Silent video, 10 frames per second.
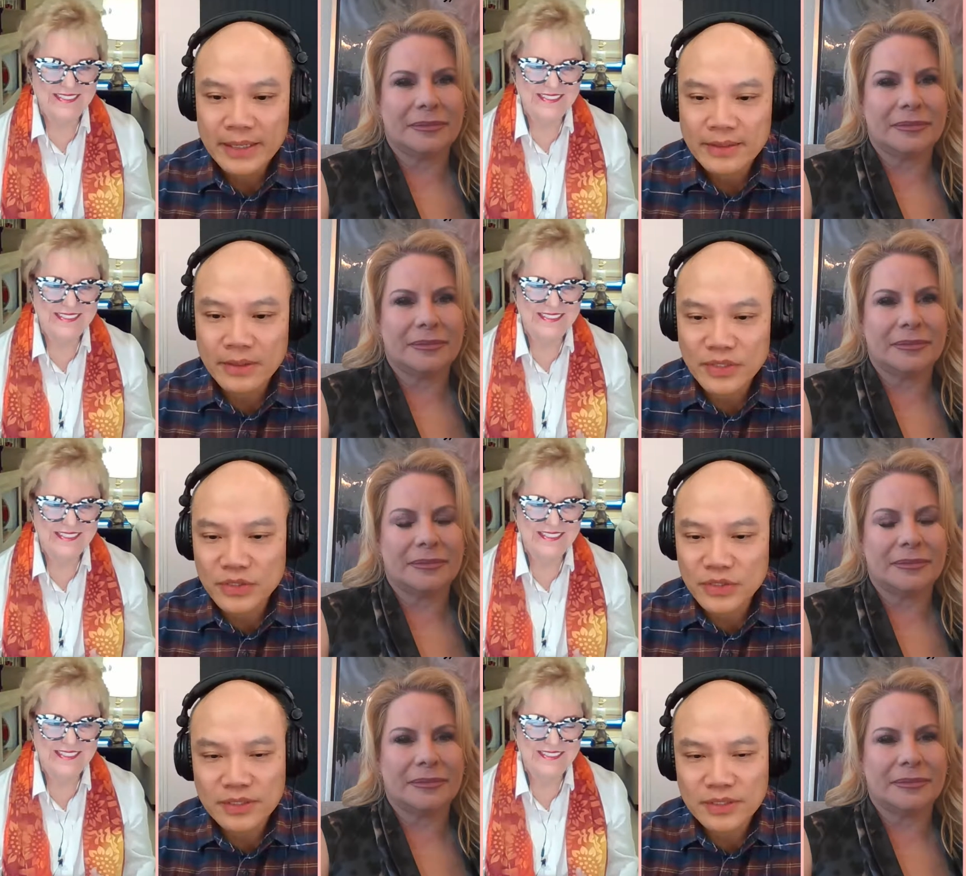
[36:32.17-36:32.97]
Speaker 1: the
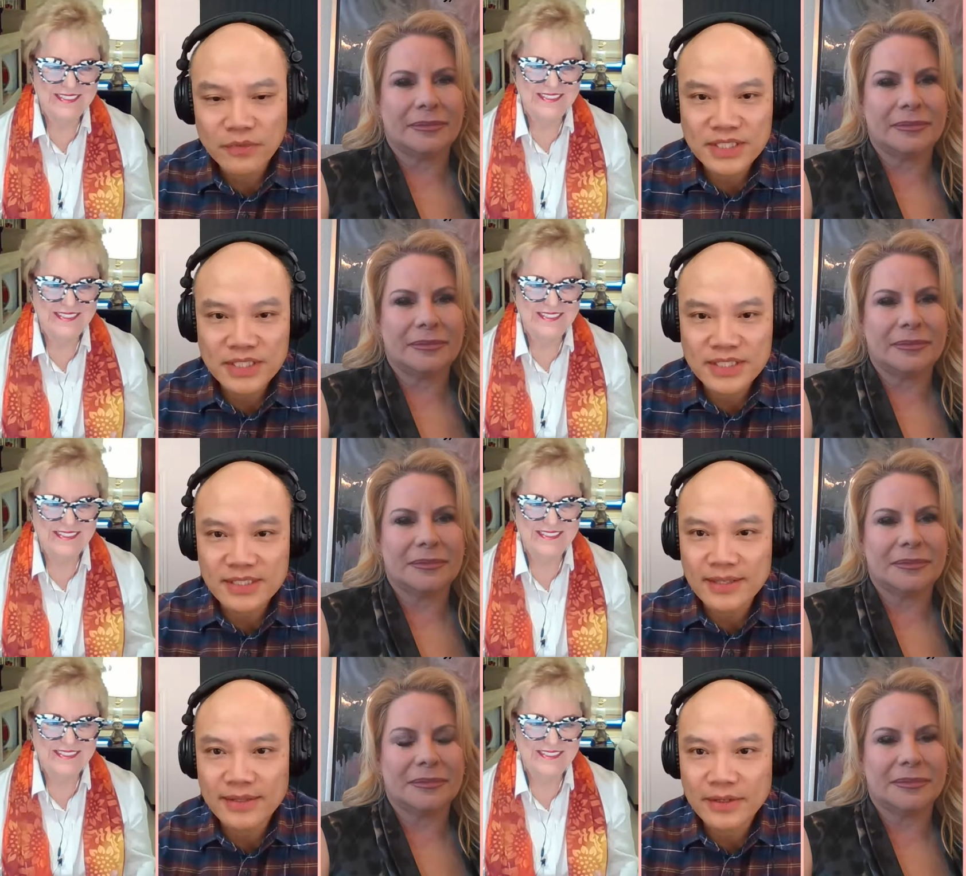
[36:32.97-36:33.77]
result of what she's
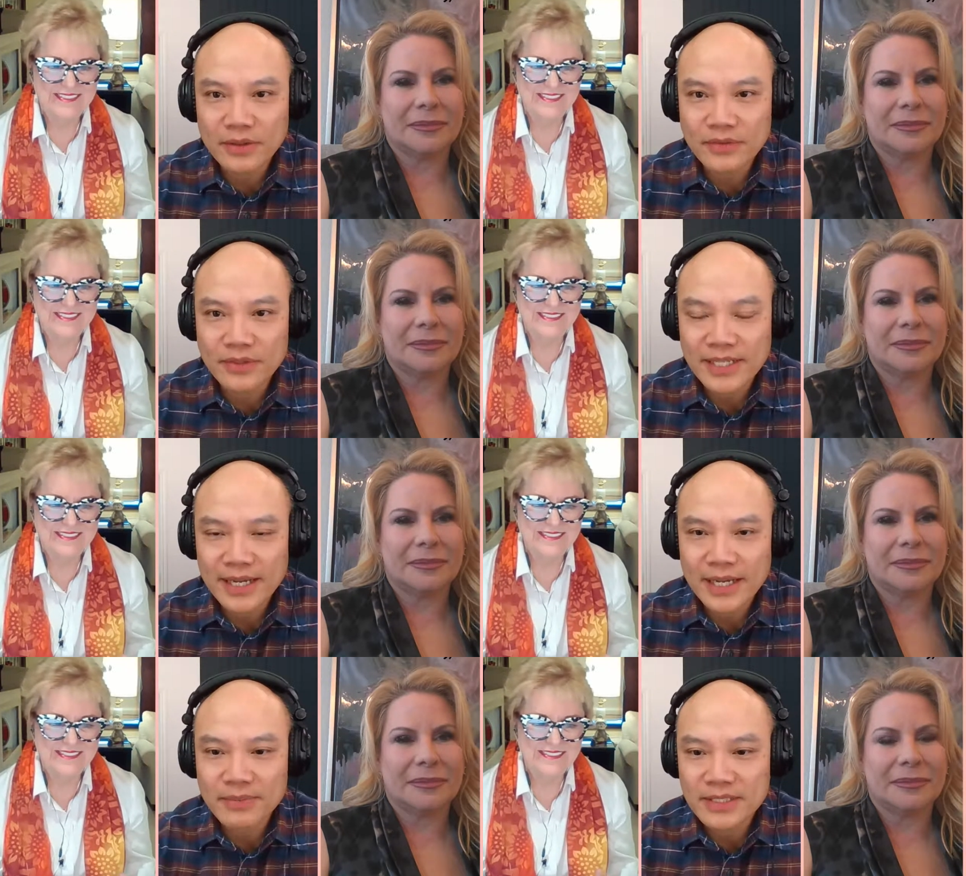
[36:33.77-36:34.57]
done though over
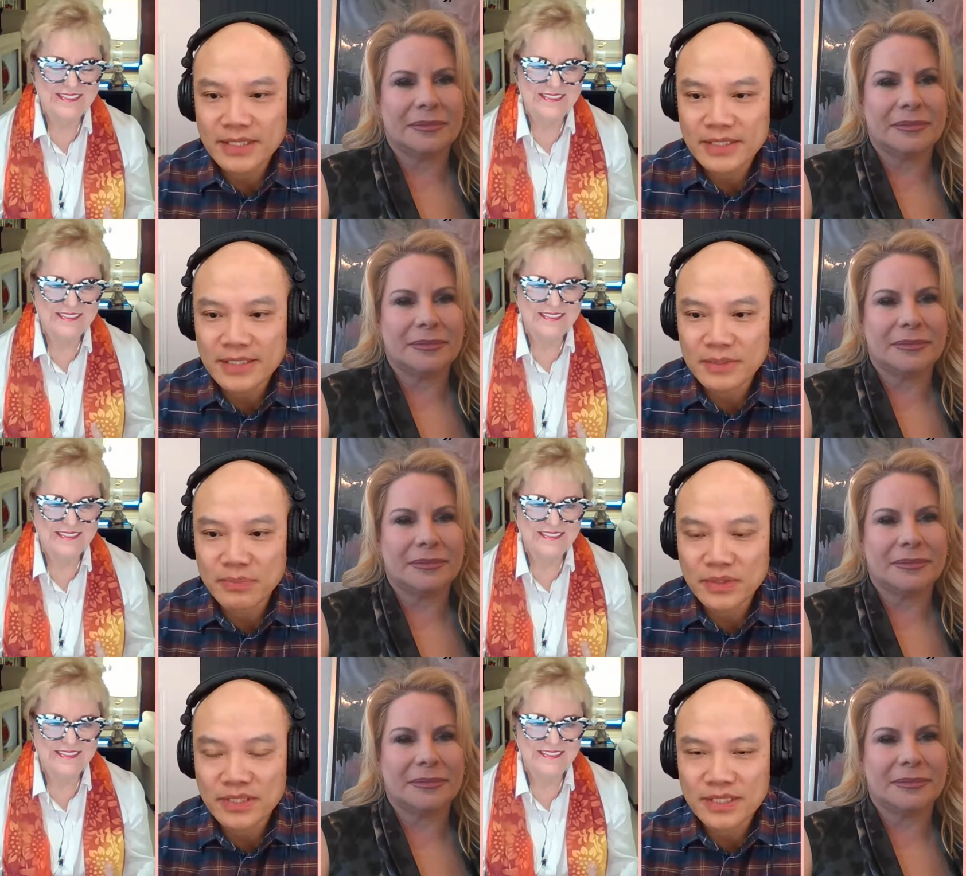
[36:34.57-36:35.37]
time is, is she's
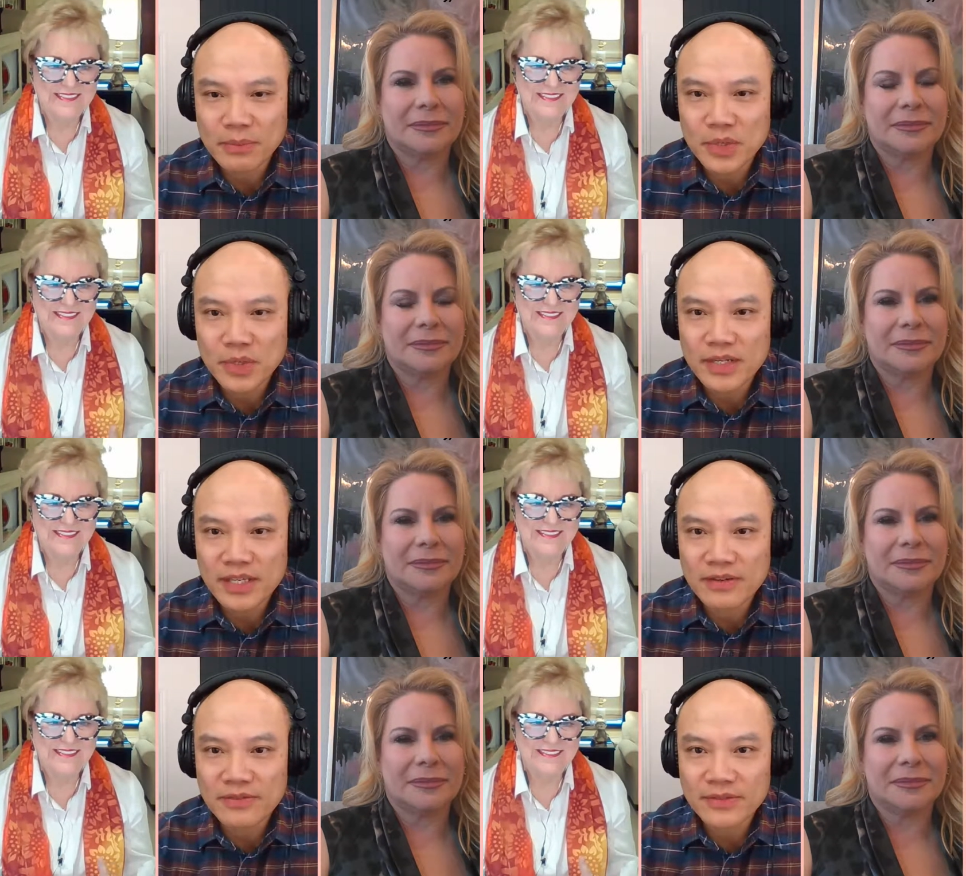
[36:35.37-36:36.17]
built this
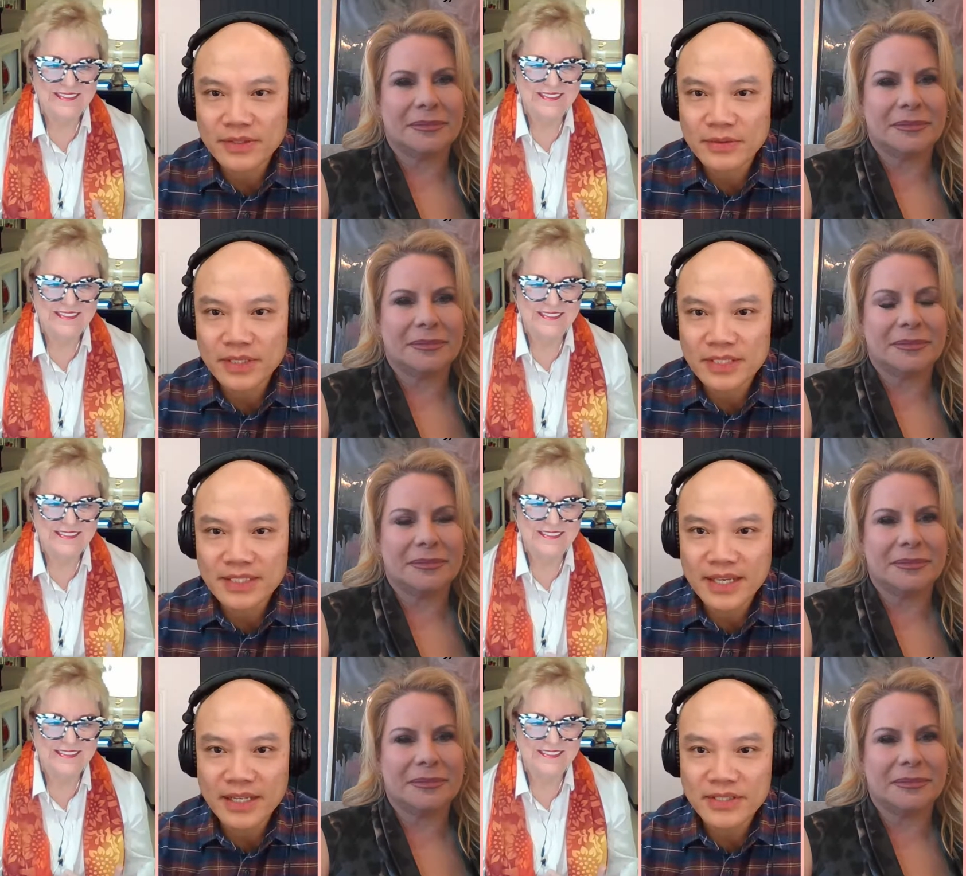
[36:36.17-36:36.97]
community of, you know, real
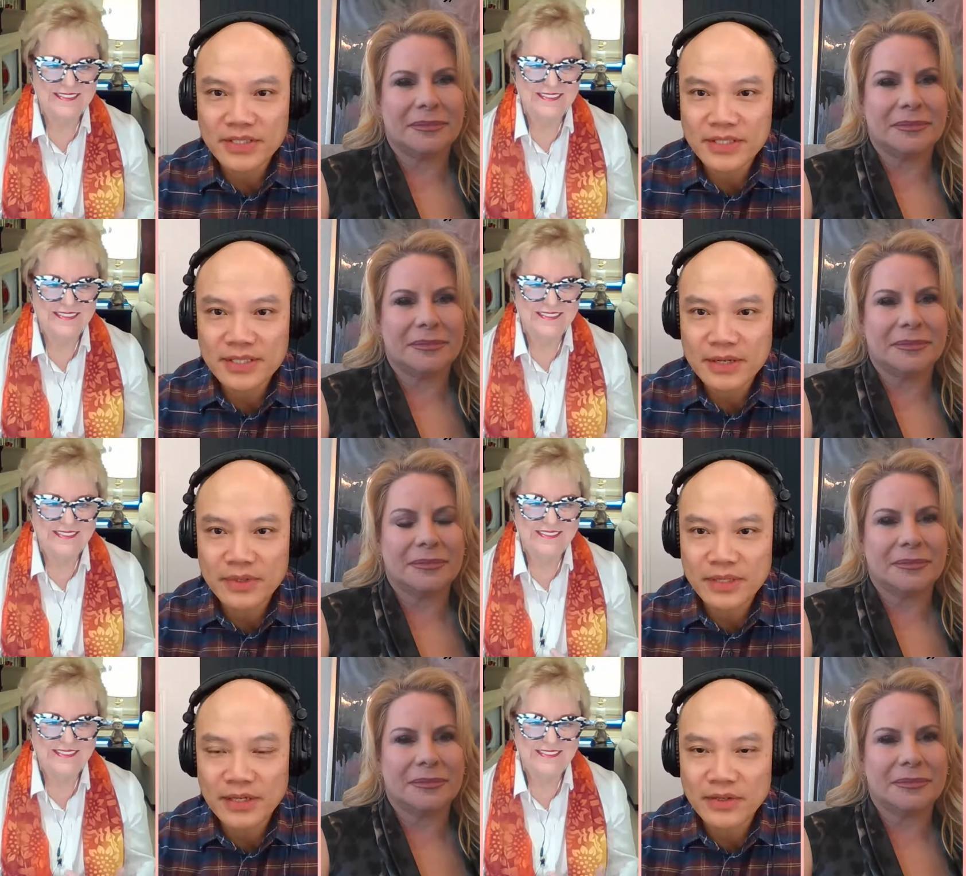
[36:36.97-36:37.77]
estate agents that
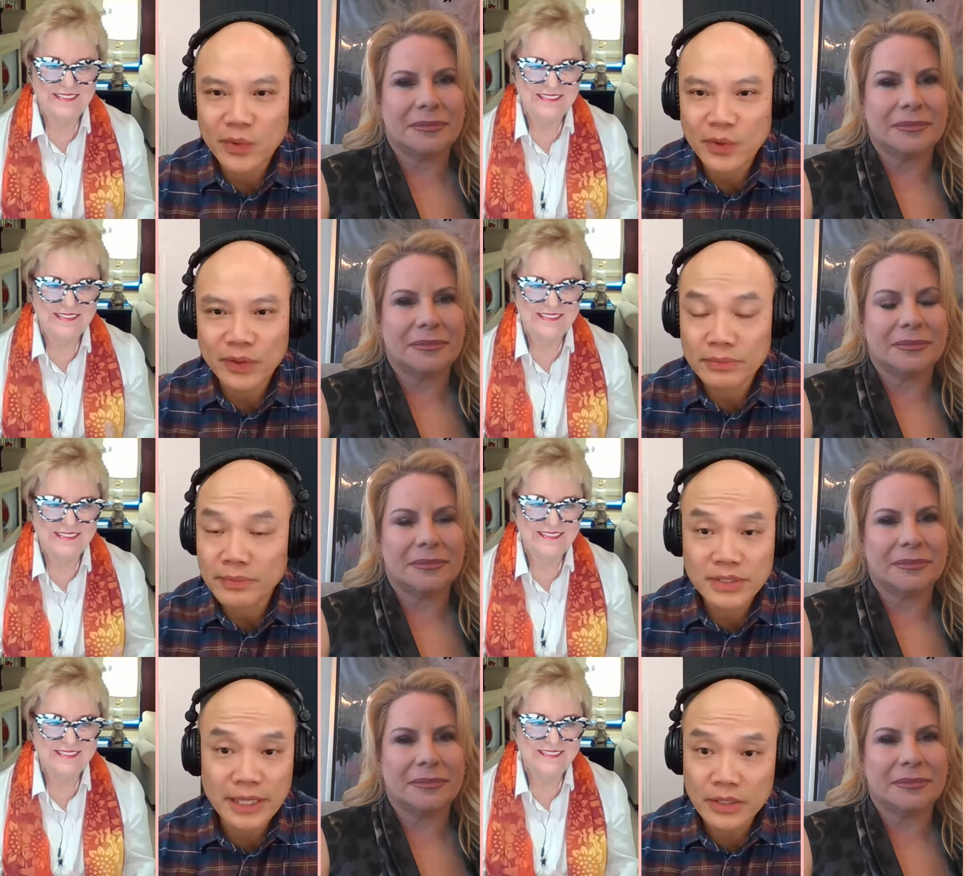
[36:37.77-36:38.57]
really adore her,
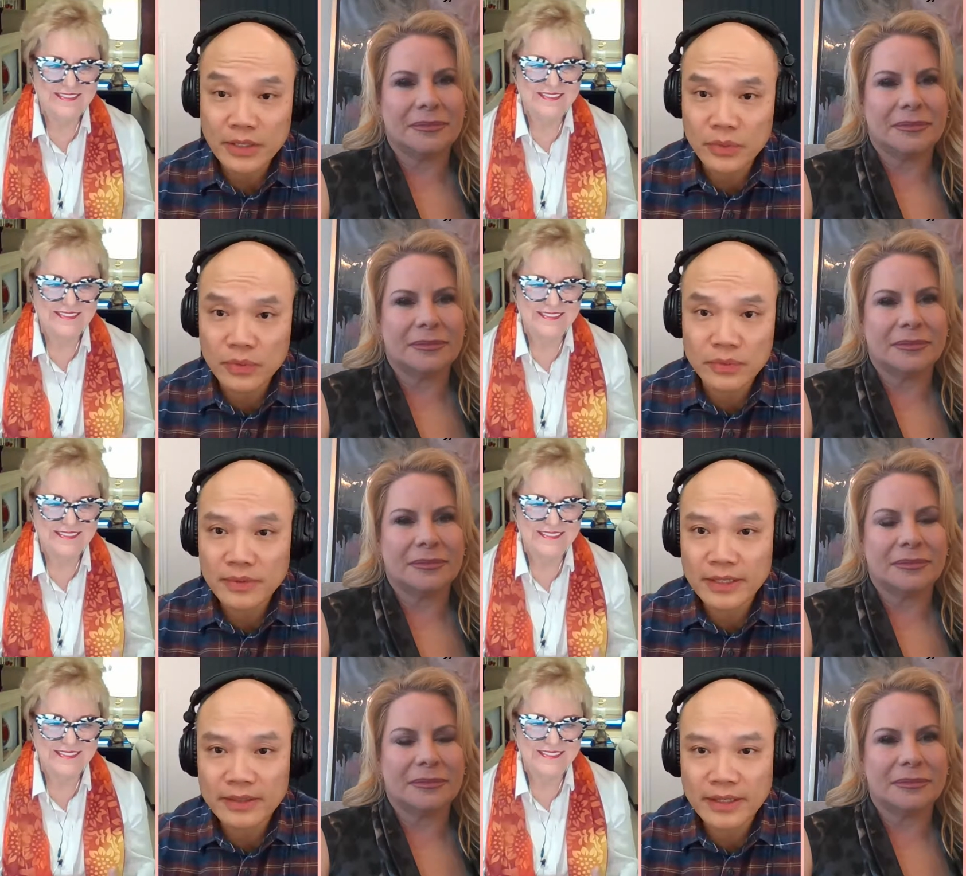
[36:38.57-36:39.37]
much like you, right?